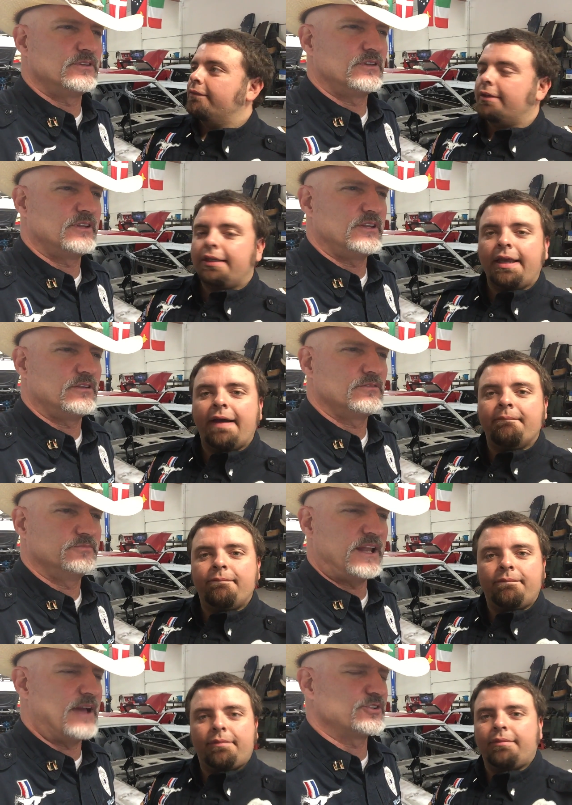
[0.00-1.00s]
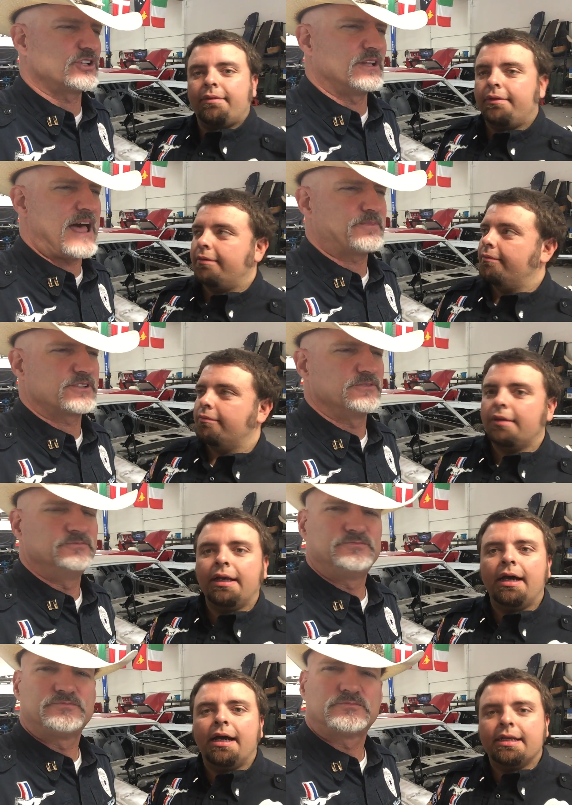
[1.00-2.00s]
Speaker 1: and, and, yeah. And how much are laps?
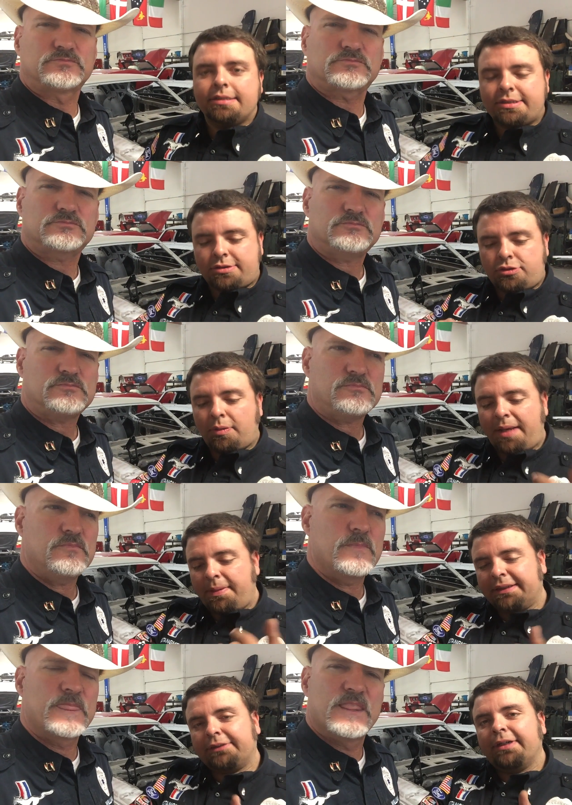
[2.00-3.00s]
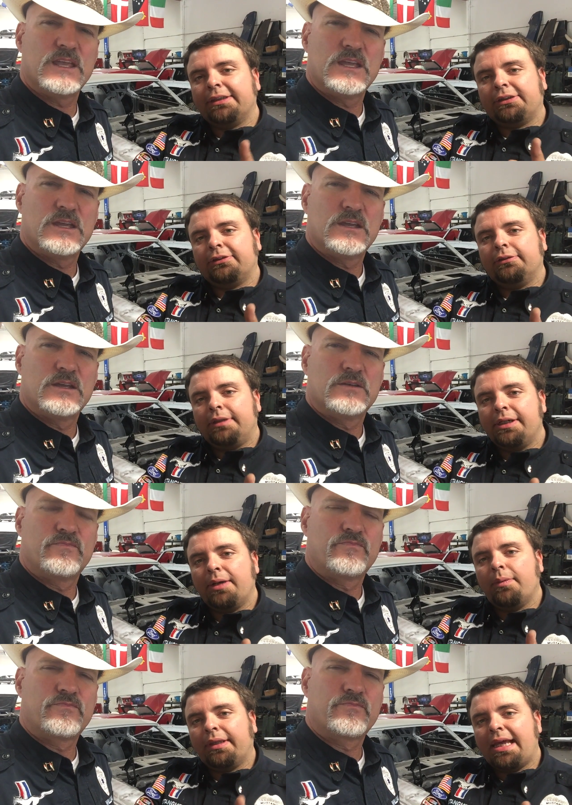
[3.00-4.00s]
Speaker 2: Uh, it's twenty bucks to register. You
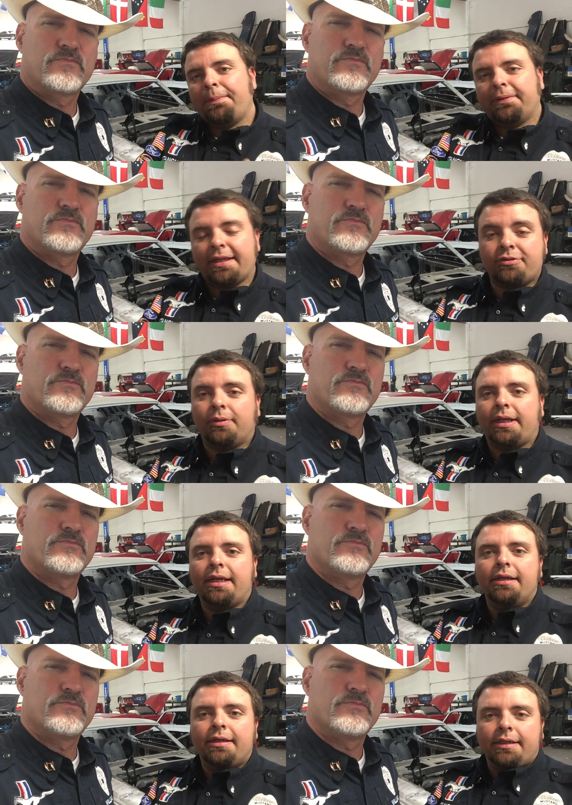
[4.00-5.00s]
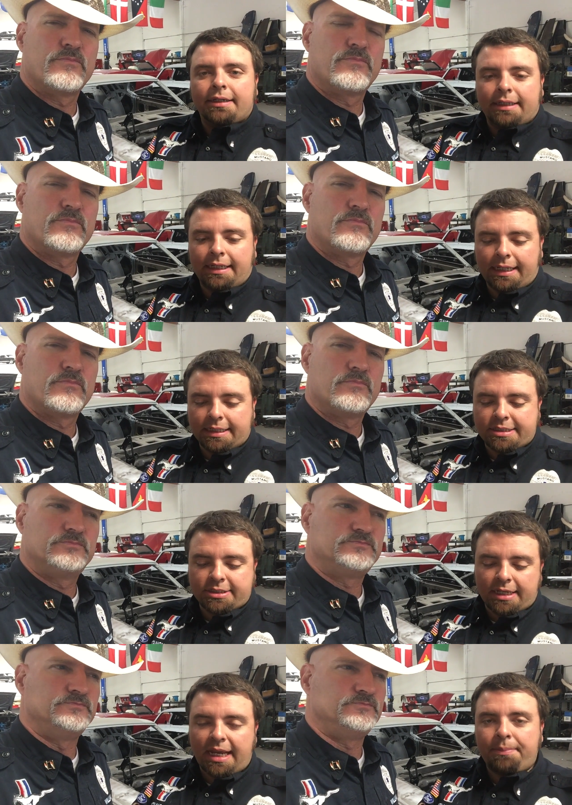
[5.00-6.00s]
get one lap with that twenty.
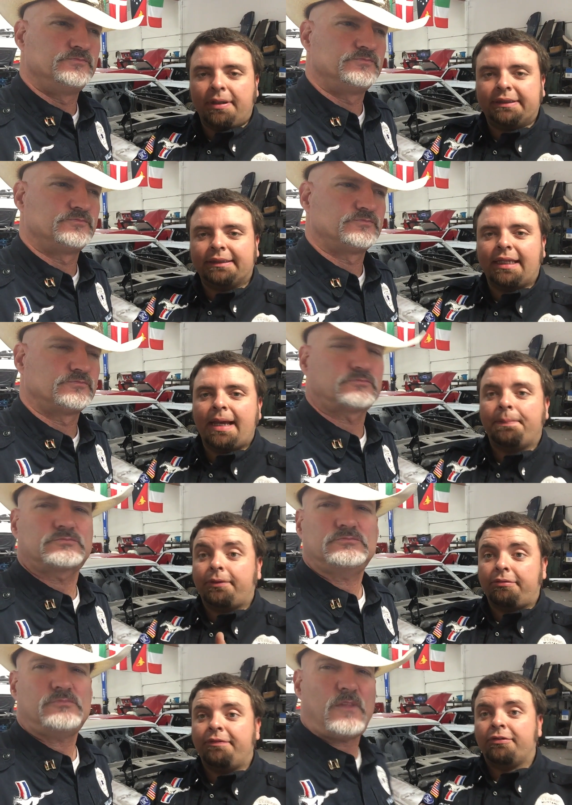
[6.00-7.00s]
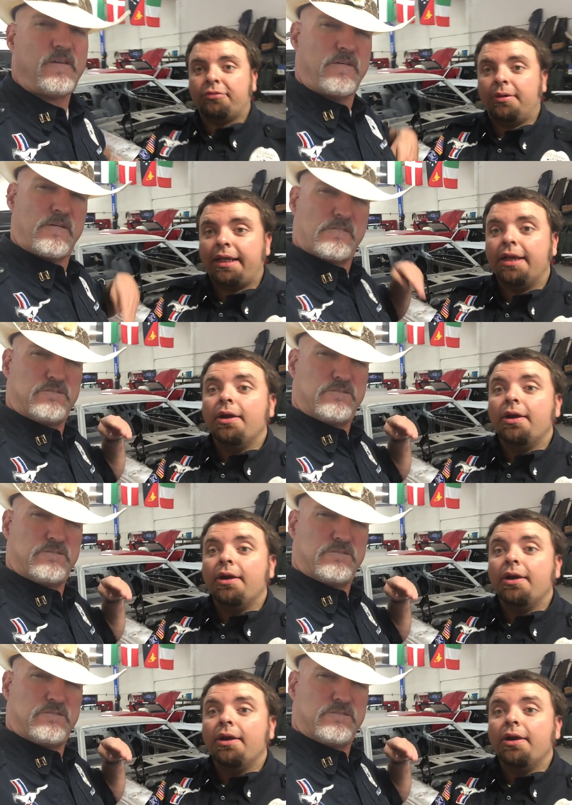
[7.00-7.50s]
It's eight bucks a lap or three for twenty.